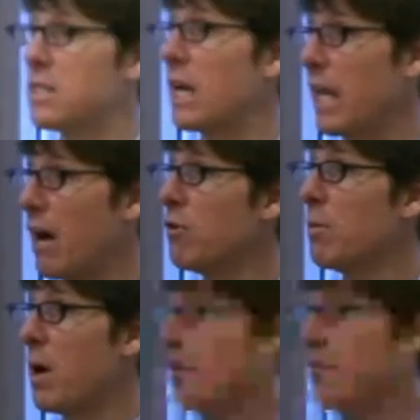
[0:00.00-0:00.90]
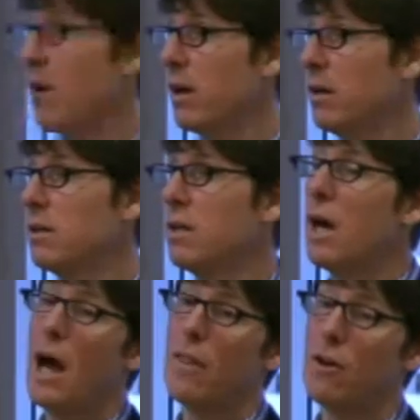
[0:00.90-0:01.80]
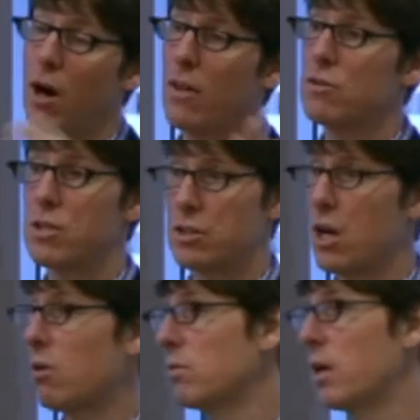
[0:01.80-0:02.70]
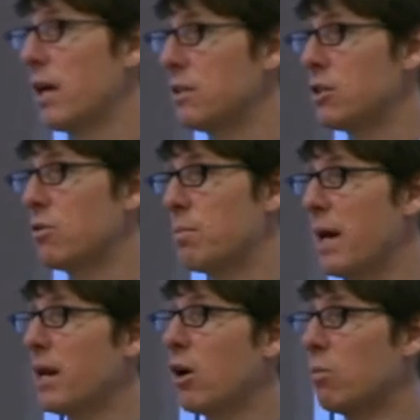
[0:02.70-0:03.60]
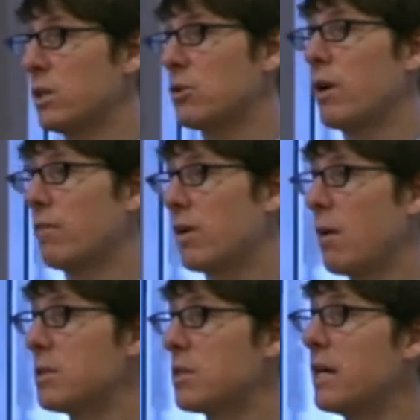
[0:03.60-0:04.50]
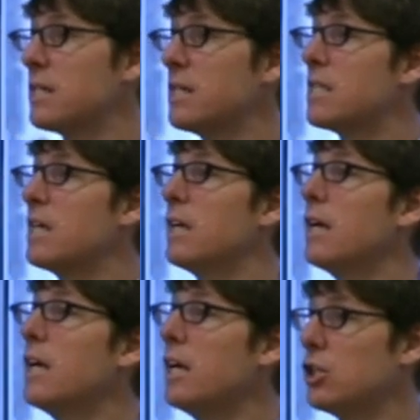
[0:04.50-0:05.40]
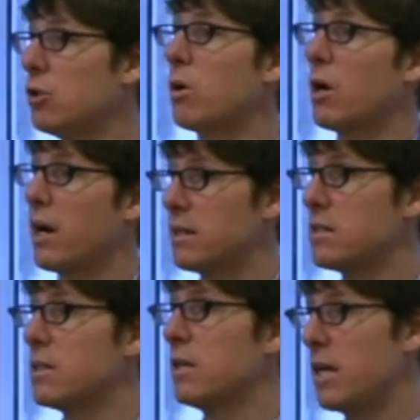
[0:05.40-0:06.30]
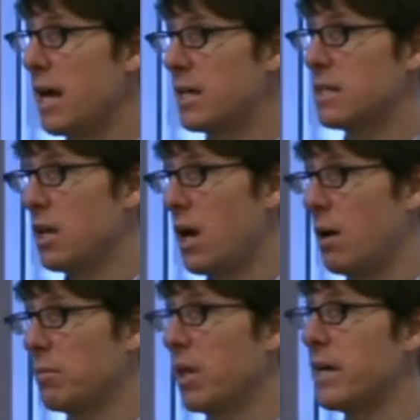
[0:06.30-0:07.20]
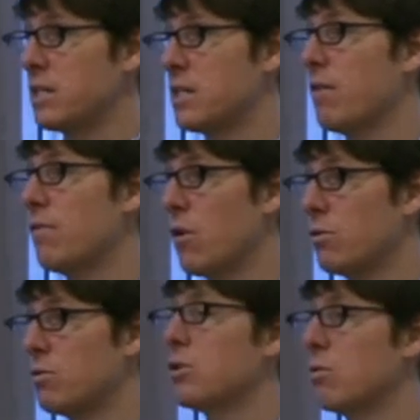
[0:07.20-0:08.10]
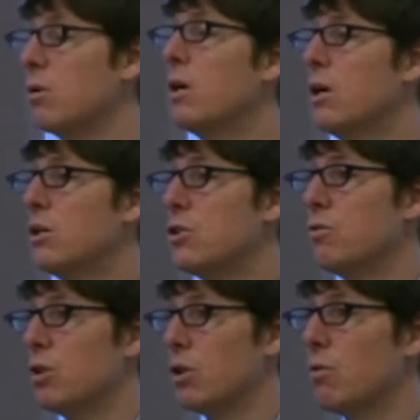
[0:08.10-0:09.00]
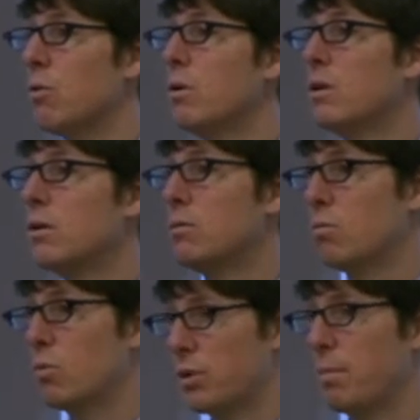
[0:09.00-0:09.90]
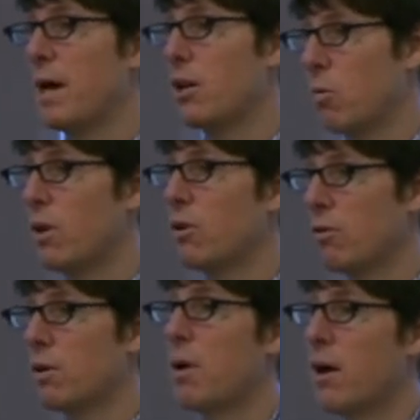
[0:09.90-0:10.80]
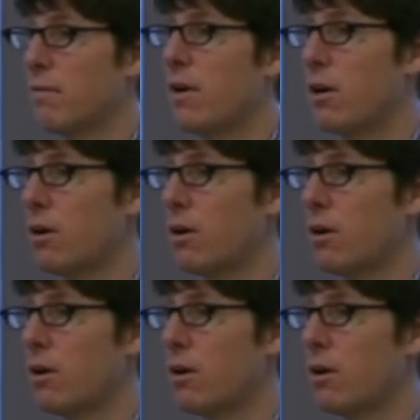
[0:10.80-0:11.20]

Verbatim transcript: that allow you to modify, and there are others that don't. And so depending on which Creative Commons license the issuer has, has um, licensed that photo to, to you will depend on whether you can modify